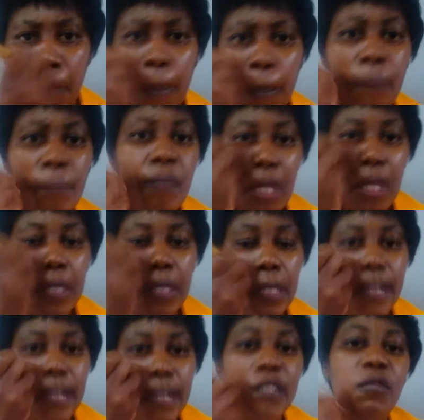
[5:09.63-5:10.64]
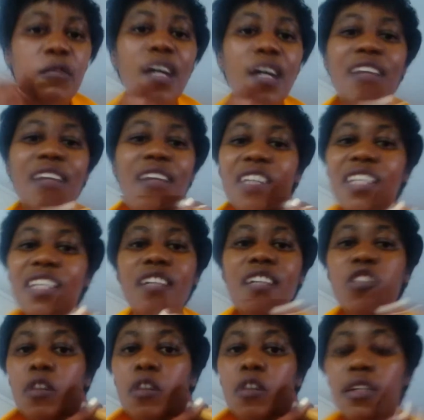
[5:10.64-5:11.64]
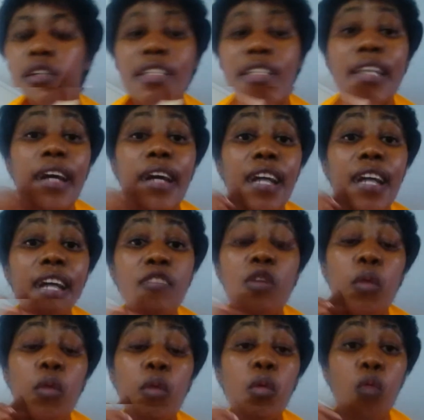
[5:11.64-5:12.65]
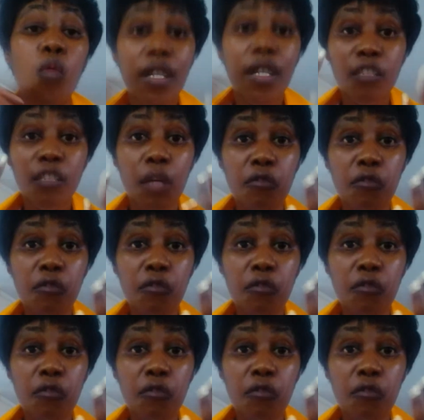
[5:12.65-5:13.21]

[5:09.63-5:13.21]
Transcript: And that's why when that chocolate, and I had to go and wash my face,